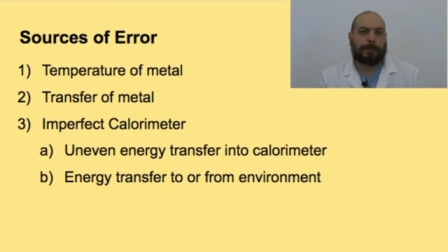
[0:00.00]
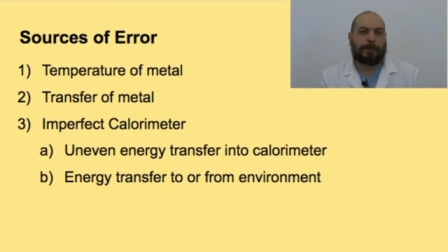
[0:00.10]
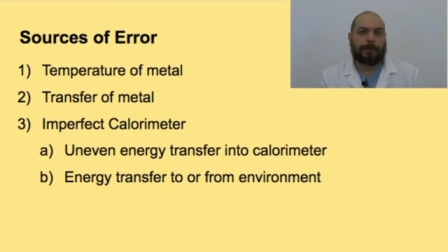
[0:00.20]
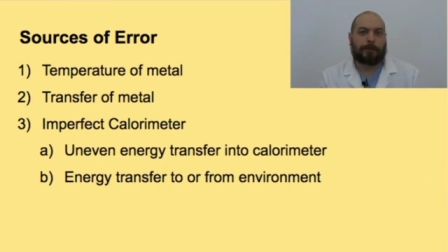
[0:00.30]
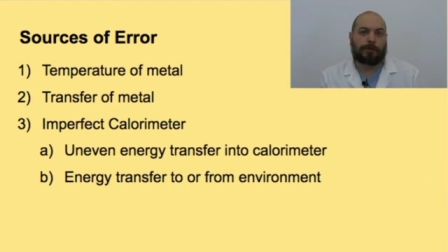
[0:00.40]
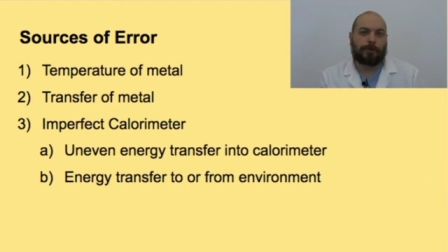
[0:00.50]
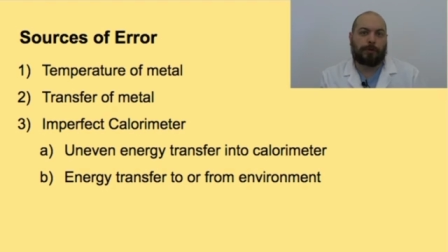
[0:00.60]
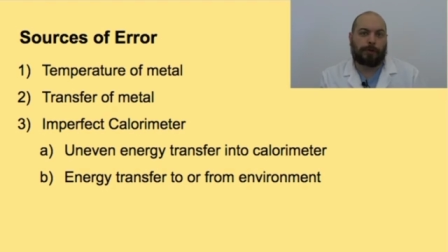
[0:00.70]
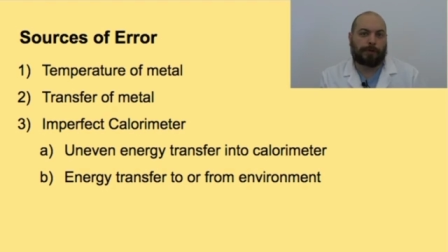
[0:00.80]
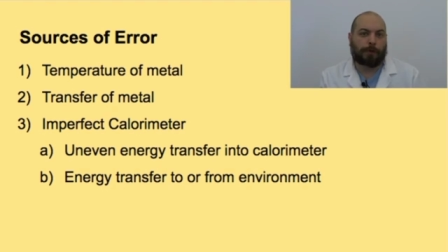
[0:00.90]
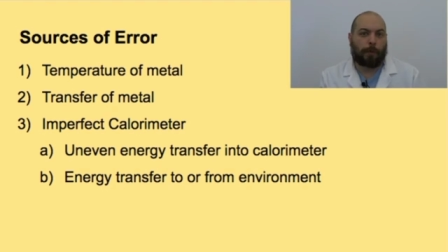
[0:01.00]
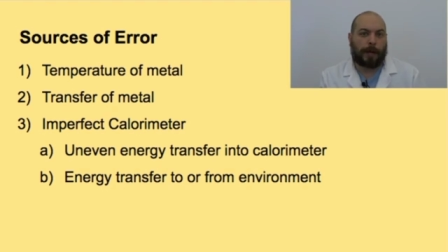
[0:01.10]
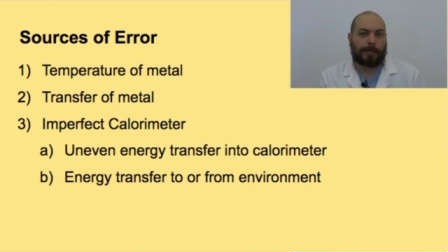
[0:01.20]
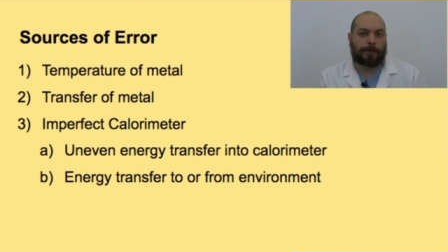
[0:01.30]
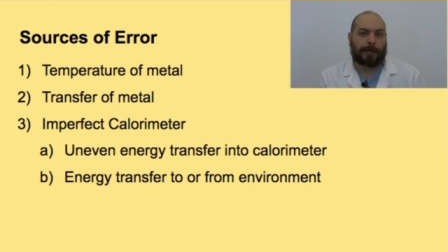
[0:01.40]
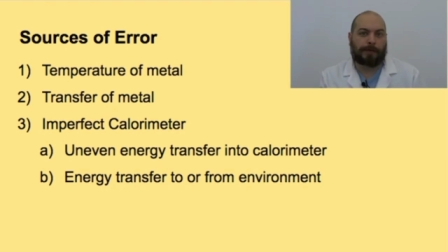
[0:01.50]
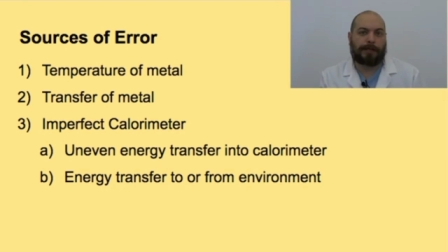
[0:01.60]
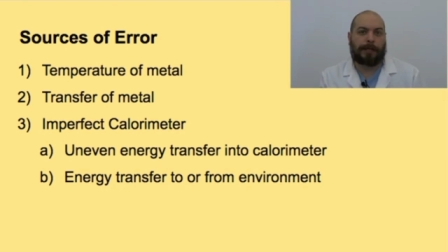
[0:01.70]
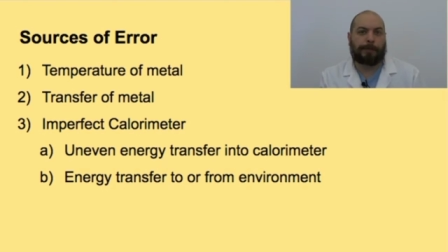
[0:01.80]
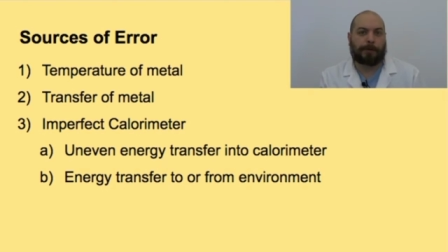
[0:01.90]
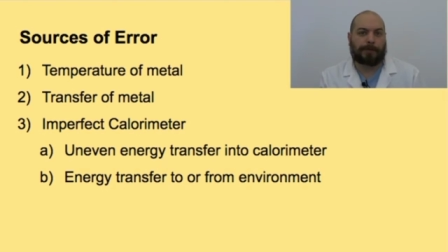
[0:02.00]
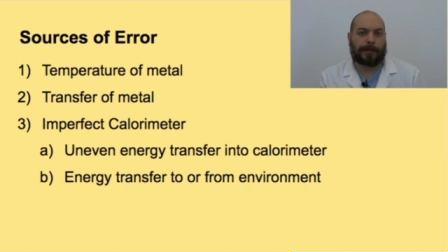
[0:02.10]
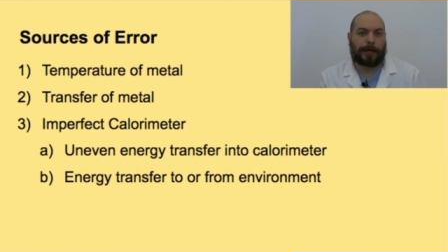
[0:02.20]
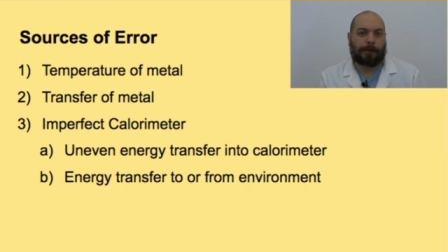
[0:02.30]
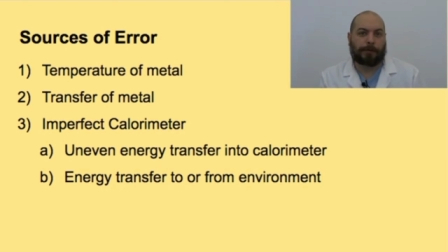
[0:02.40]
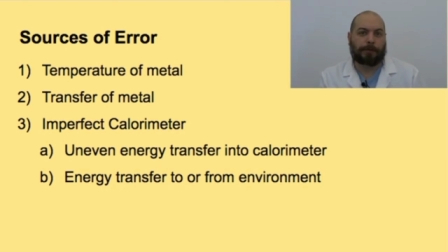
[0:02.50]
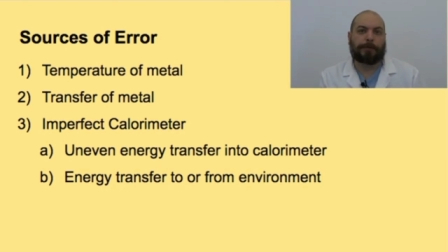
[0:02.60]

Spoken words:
So two different ways we could have an imperfect calorimeter.